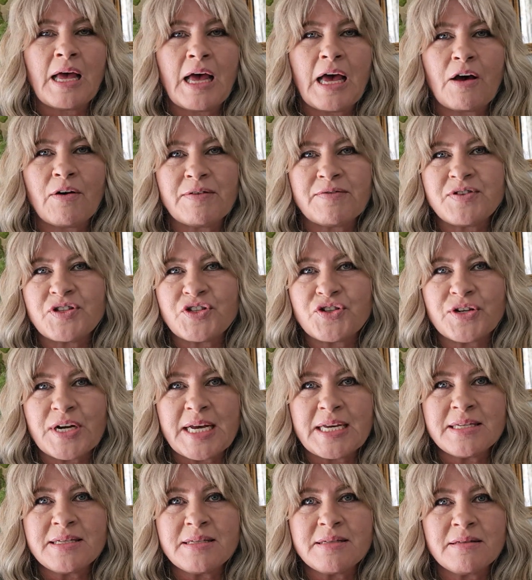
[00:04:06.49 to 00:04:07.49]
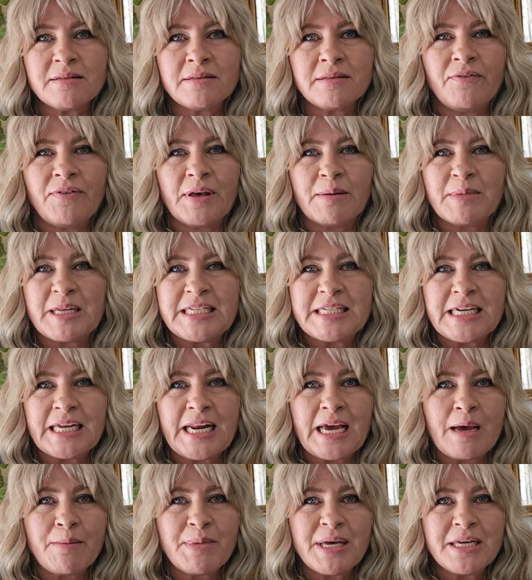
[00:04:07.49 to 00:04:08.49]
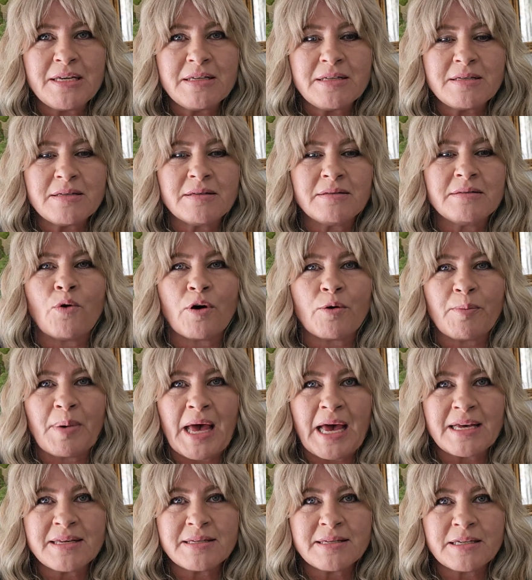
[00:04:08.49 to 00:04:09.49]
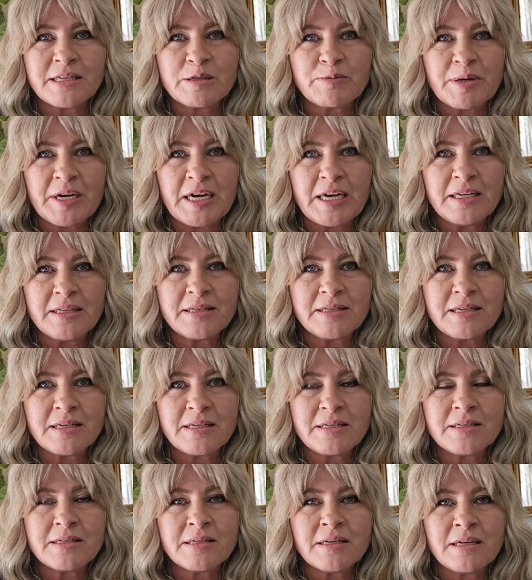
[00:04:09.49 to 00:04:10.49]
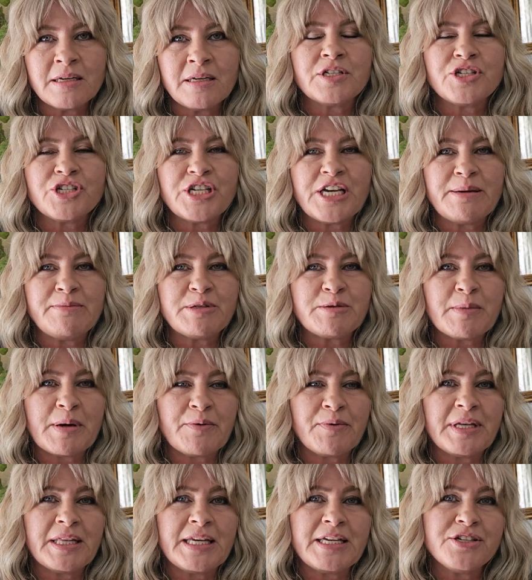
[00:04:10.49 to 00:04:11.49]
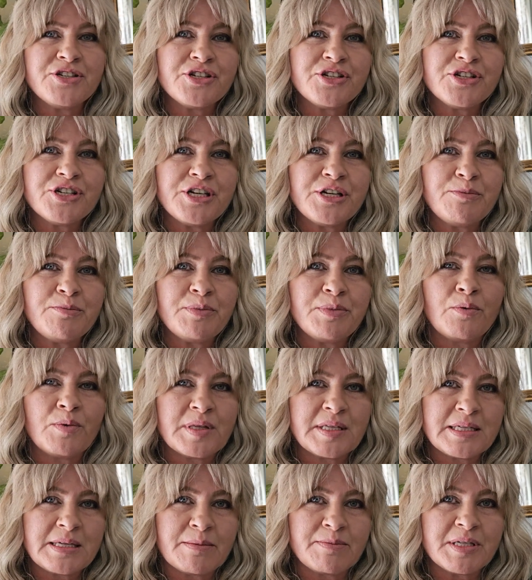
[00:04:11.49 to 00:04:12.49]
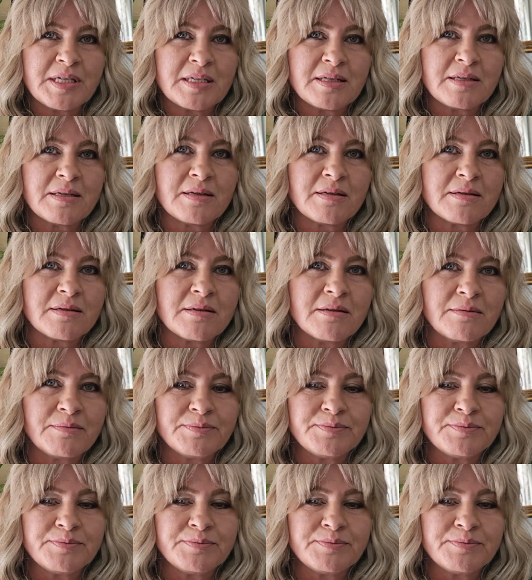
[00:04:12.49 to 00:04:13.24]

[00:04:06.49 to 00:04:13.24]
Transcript: How have stress, family dynamics, or past experiences shaped my relationship with substances?